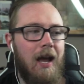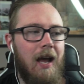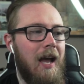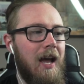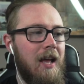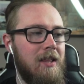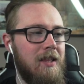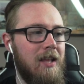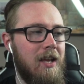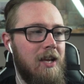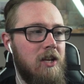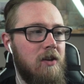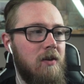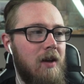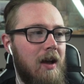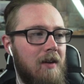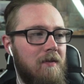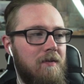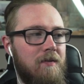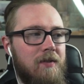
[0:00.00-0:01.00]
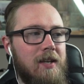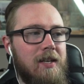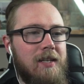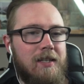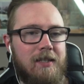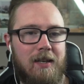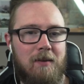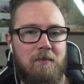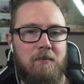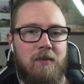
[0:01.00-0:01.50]
And there you have the
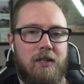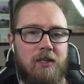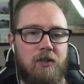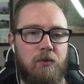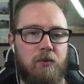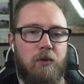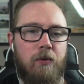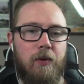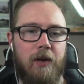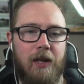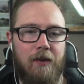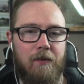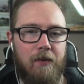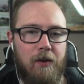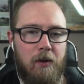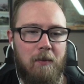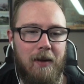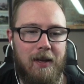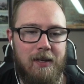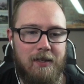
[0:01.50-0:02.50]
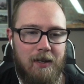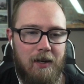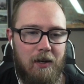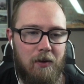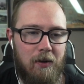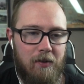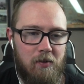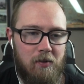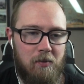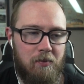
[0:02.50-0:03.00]
sim. This is what we'll give you. Basically,
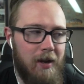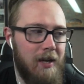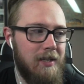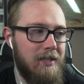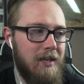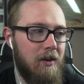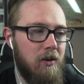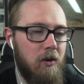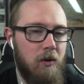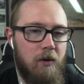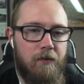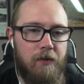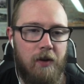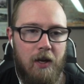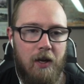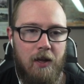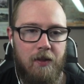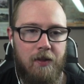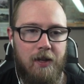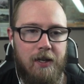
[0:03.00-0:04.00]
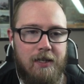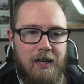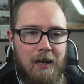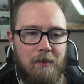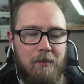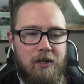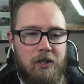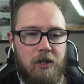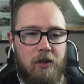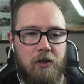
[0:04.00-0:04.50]
it'll give you a breakdown of the
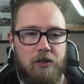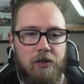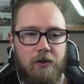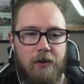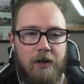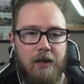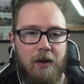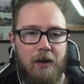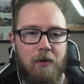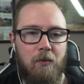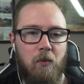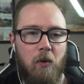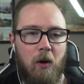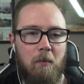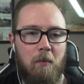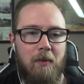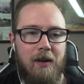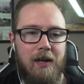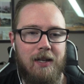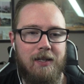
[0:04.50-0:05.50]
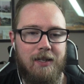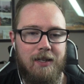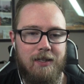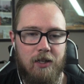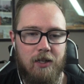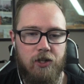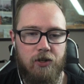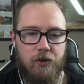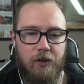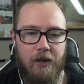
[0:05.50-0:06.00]
damage that you're doing and what abilities
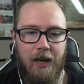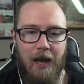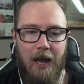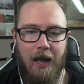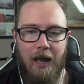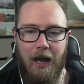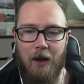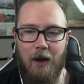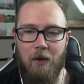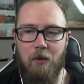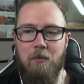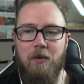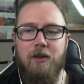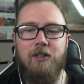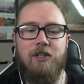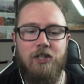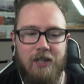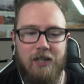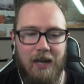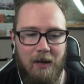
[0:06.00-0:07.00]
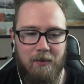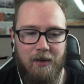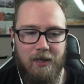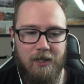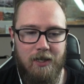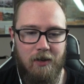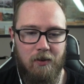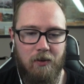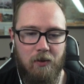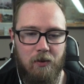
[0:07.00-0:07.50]
are doing how much damage.
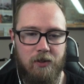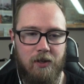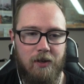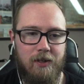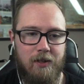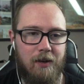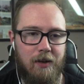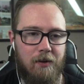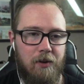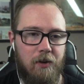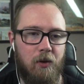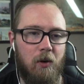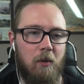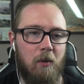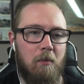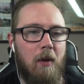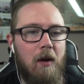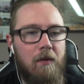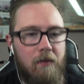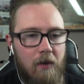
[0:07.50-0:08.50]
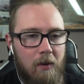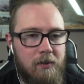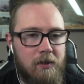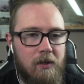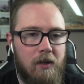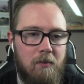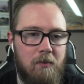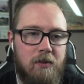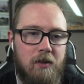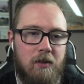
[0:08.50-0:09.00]
It will also tell you your buff up
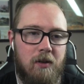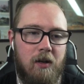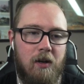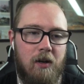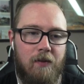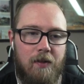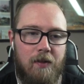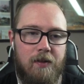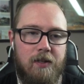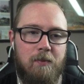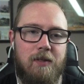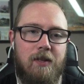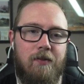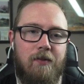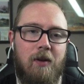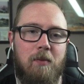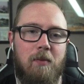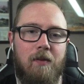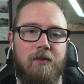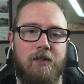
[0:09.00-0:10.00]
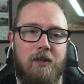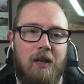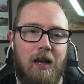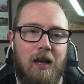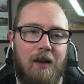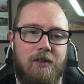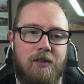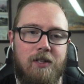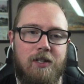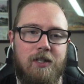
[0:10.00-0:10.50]
time, so kind of like the specific buffs that you
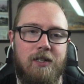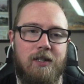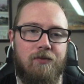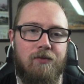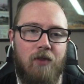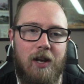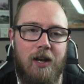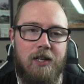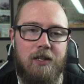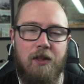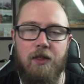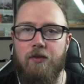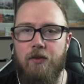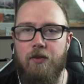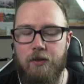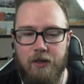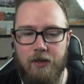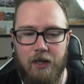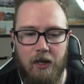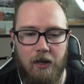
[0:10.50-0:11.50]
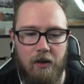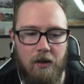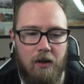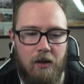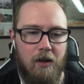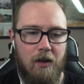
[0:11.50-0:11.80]
have, such as Enrage and Thrill Seeker.